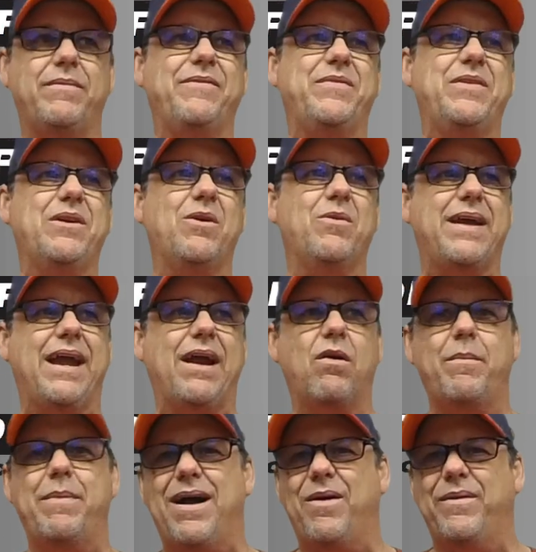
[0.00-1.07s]
If you don't care
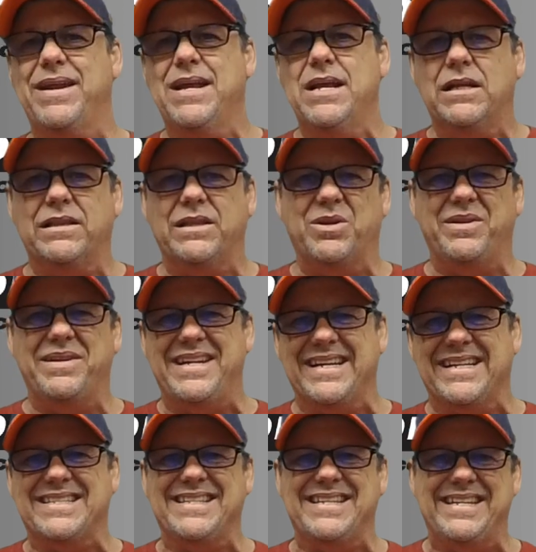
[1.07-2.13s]
about little
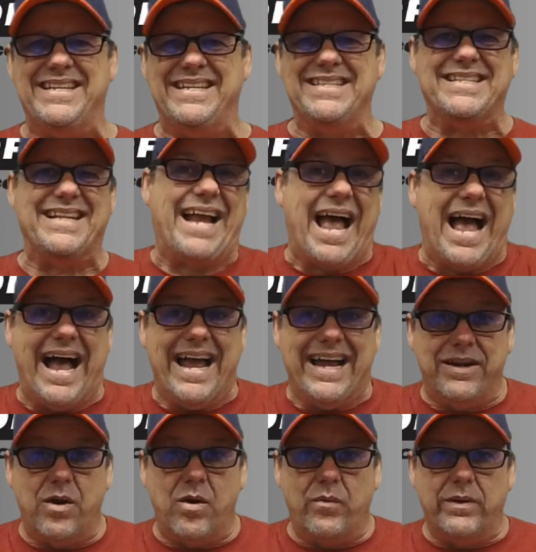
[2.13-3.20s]
nicks and dings, like I
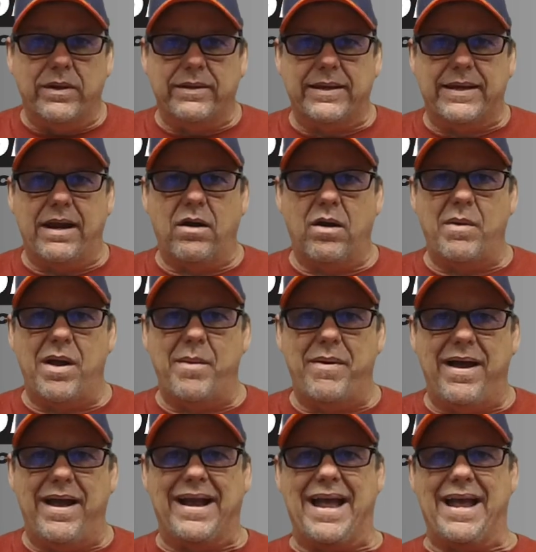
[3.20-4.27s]
don't really care on my
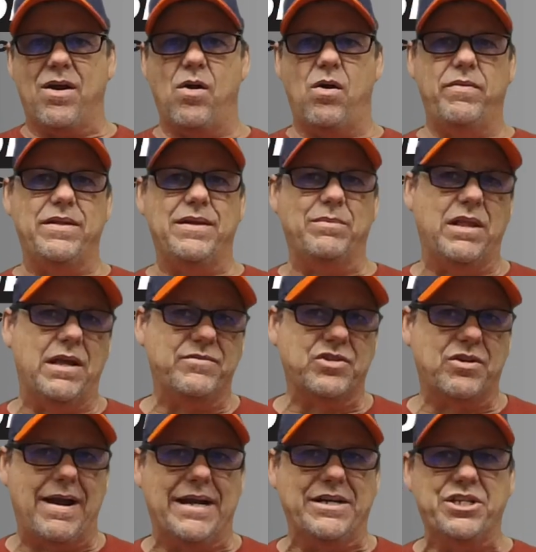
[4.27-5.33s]
bike, I call them love
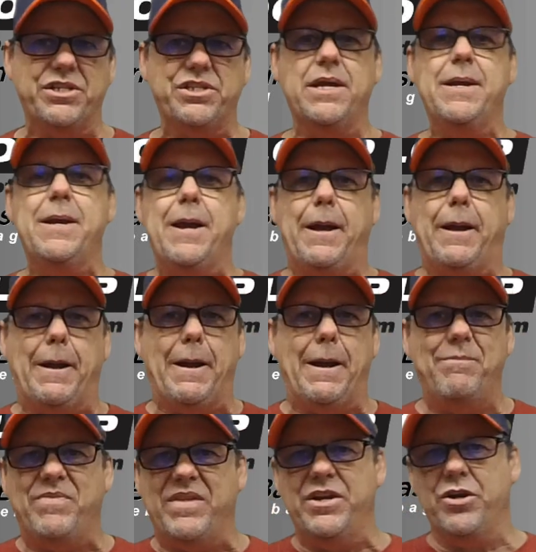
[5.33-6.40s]
scratches,
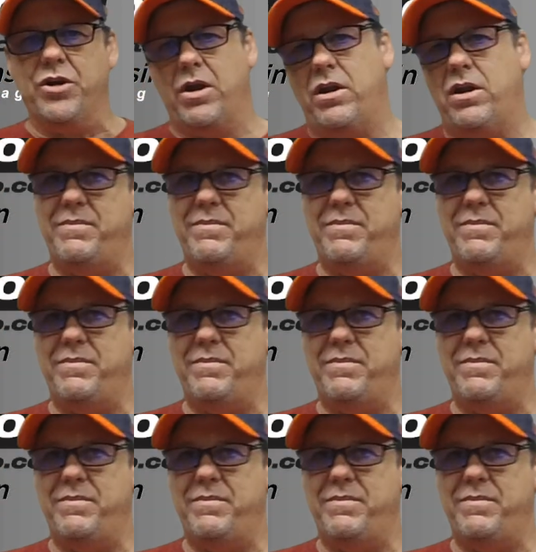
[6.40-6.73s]
then you're going